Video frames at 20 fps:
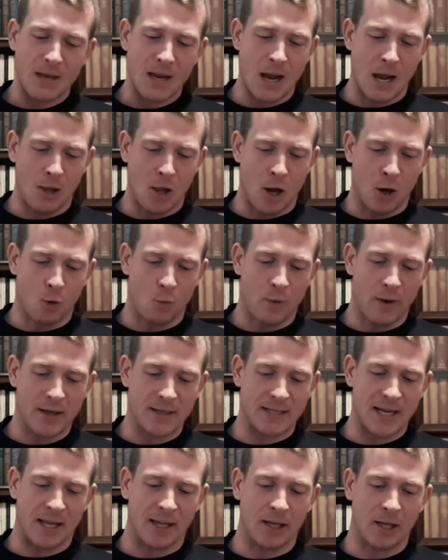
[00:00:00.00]
along
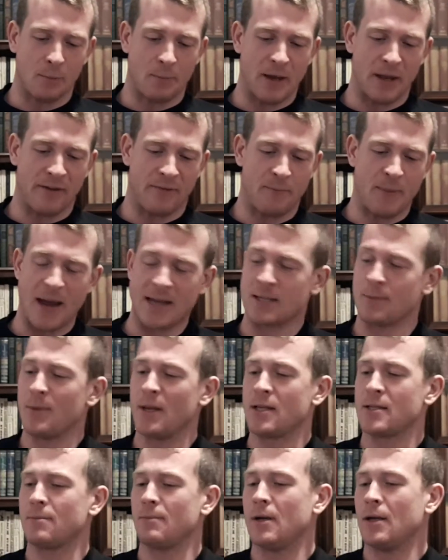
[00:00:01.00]
with a little bit of
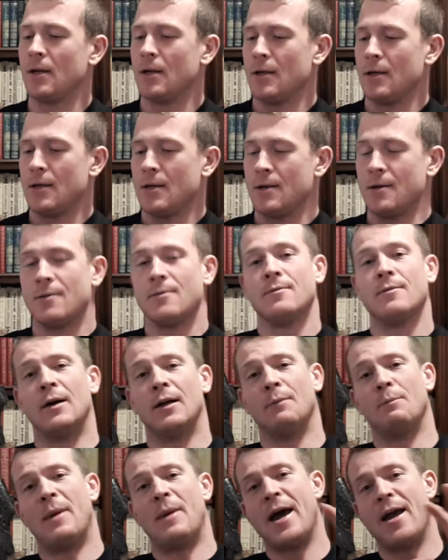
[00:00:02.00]
pessimism,
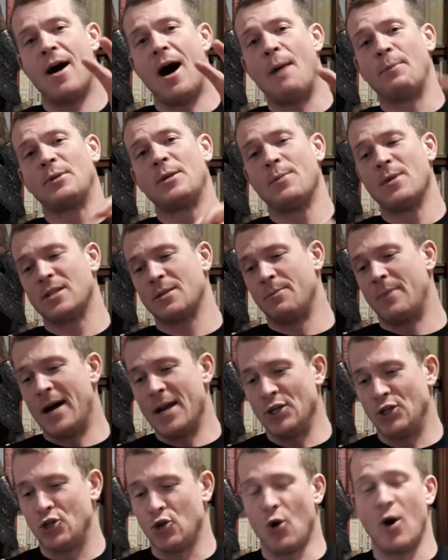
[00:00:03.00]
my optimism,
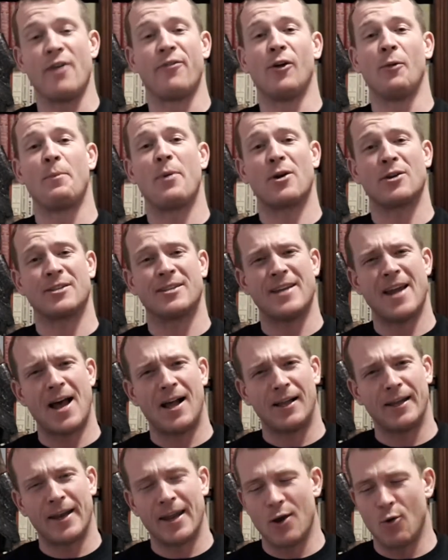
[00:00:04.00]
my joyful
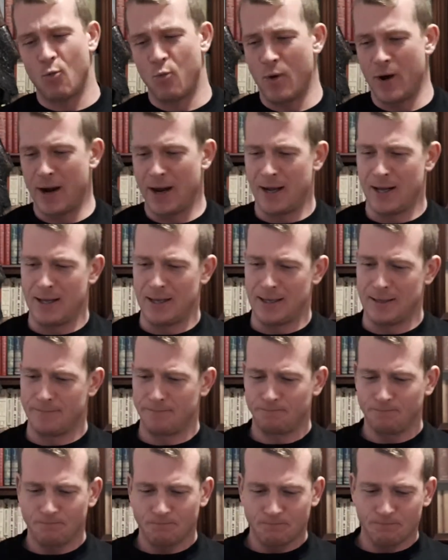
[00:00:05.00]
personality
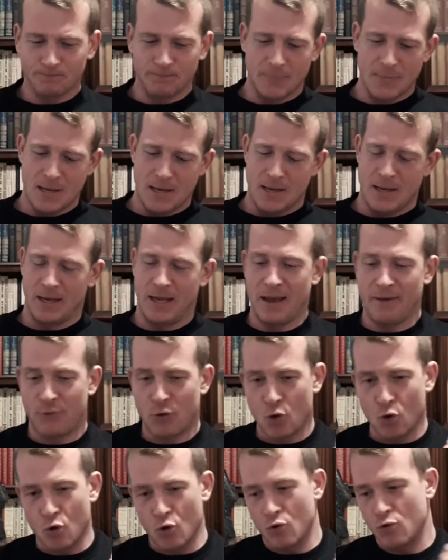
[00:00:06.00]
will give
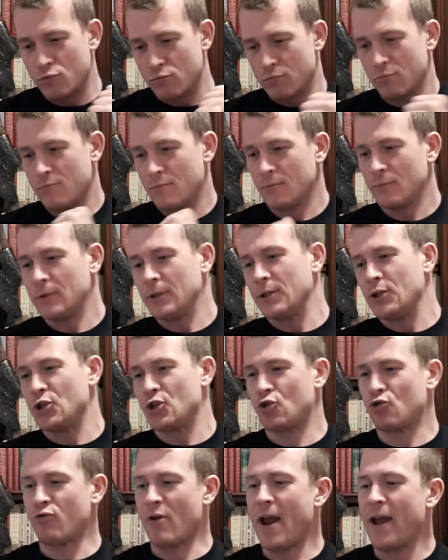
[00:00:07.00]
you
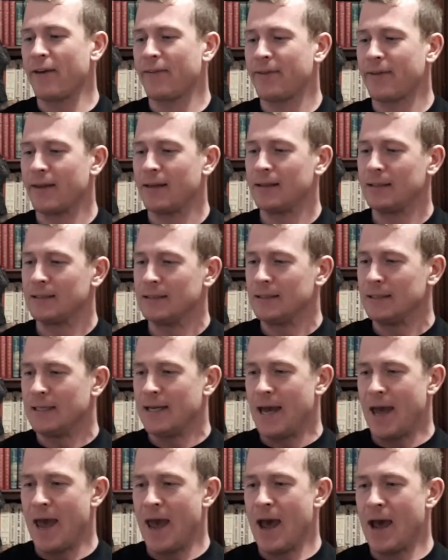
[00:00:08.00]
strength
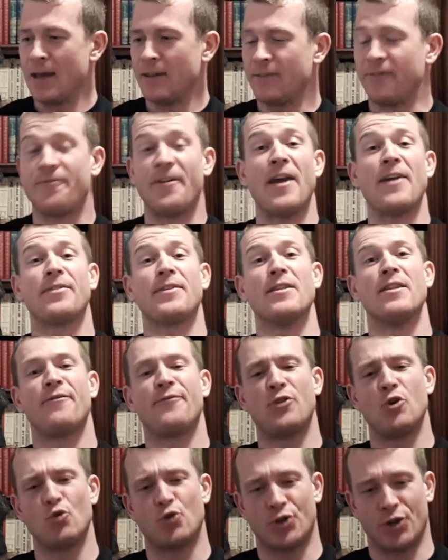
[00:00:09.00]
and faith in the
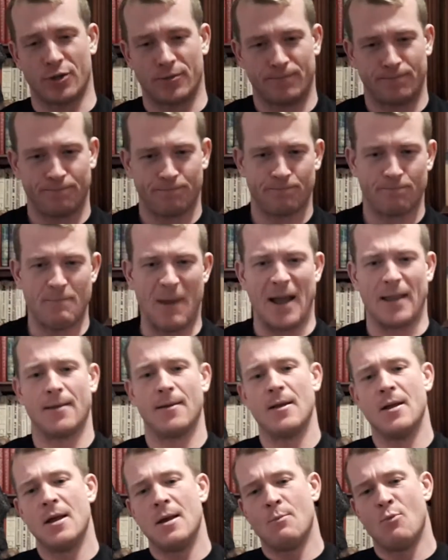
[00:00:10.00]
future.
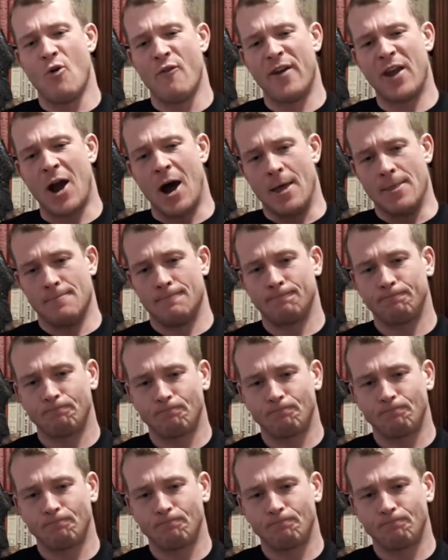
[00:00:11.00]
But moving on.